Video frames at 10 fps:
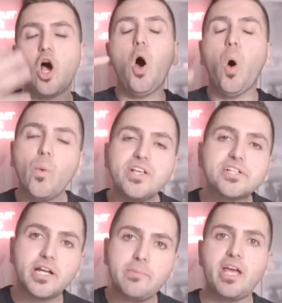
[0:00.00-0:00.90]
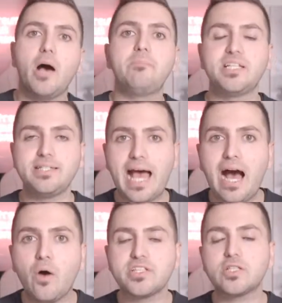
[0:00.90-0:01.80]
always going to be ups and
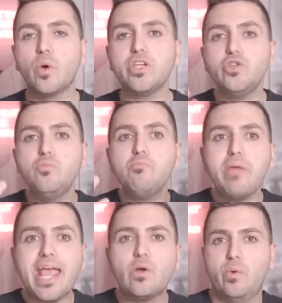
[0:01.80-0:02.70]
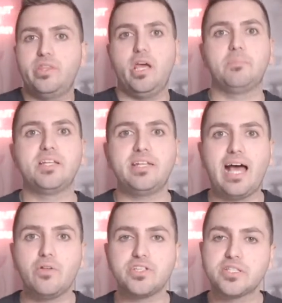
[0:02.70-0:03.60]
downs. It's what you make with the ups and
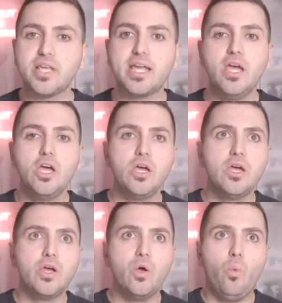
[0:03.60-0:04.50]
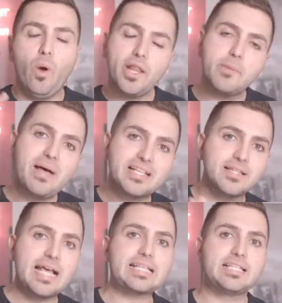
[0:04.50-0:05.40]
downs. It's like one of the best
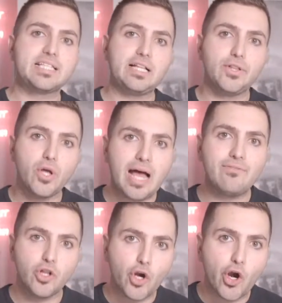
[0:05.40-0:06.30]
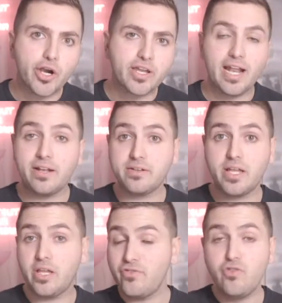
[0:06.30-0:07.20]
lessons I've learned. And
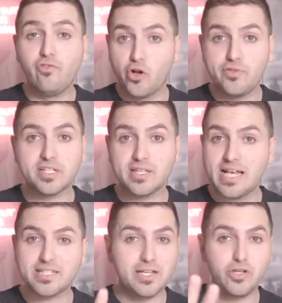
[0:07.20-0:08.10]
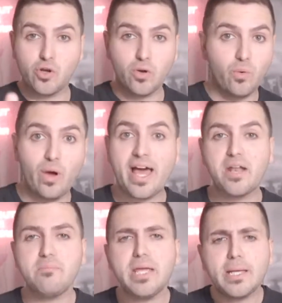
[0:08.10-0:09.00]
if you've learned this lesson, you're ahead
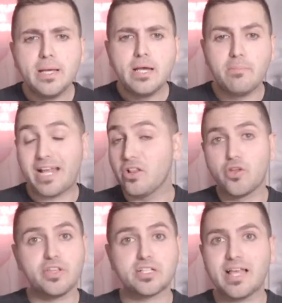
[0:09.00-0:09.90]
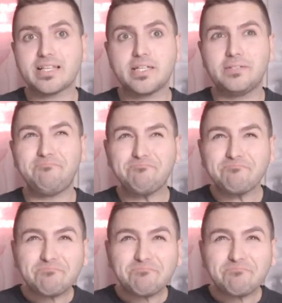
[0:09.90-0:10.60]
of me. But I learned this lesson